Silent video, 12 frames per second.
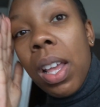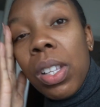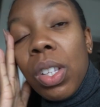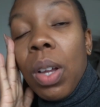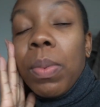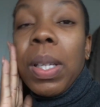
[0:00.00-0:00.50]

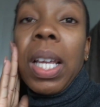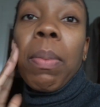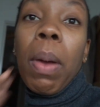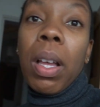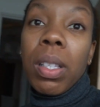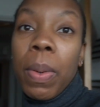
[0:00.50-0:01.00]
So I'm taking
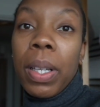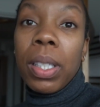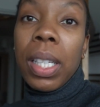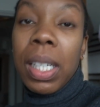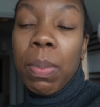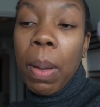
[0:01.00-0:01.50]
my
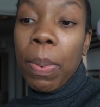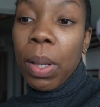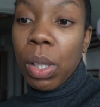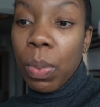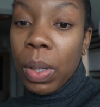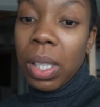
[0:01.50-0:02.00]
husband, he's my
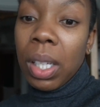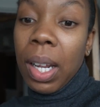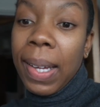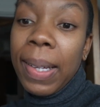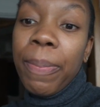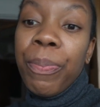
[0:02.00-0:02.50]
plus one
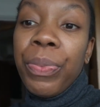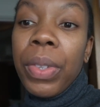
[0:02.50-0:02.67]
tonight.